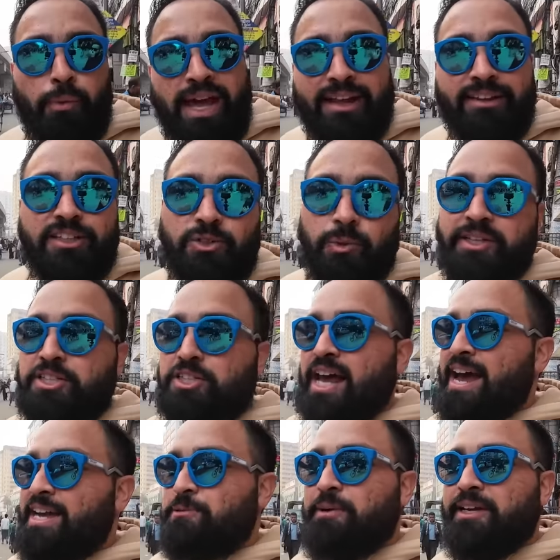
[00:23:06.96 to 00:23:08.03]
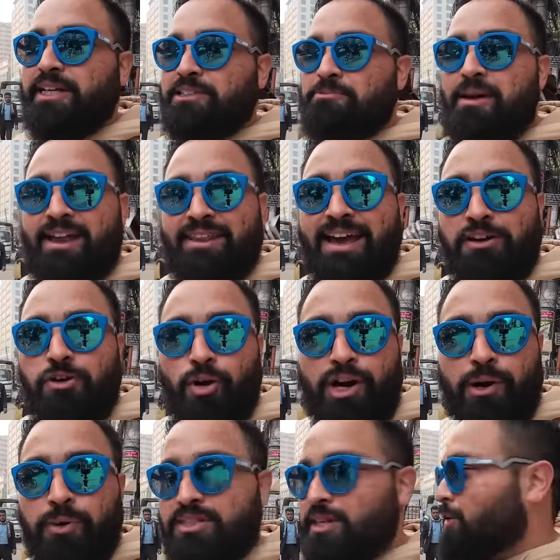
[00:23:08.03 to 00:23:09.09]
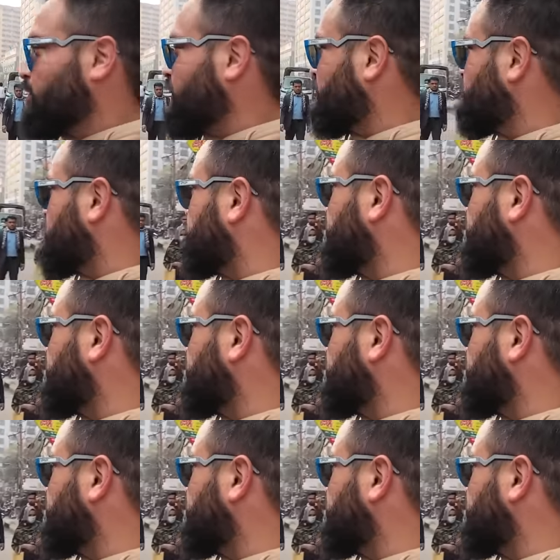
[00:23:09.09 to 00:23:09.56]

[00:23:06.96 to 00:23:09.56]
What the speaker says: We had to switch sides because, man, that corner was incredibly